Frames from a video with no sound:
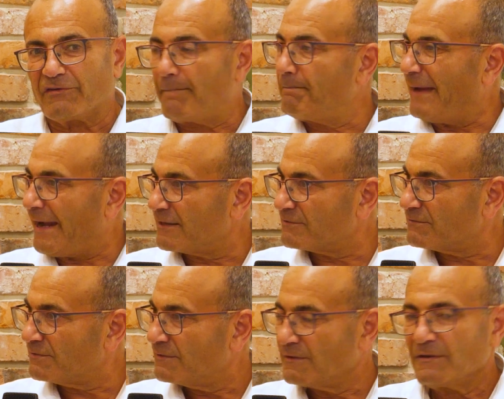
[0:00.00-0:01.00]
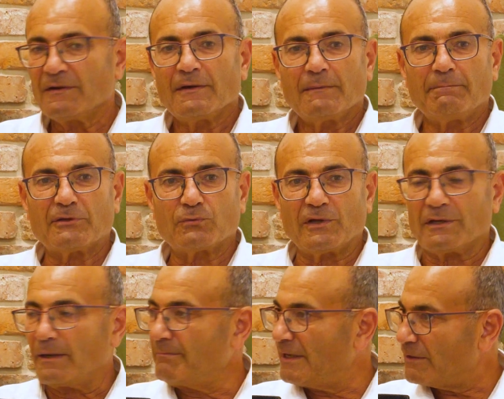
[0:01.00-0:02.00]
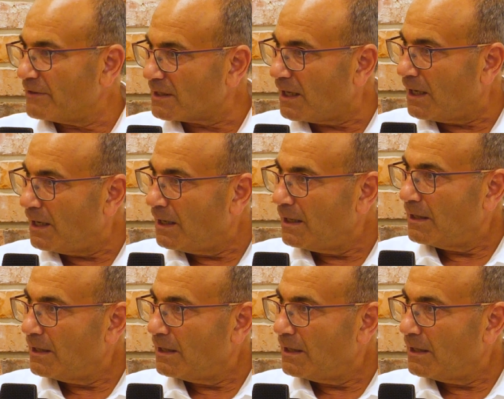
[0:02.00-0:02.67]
a pact between America,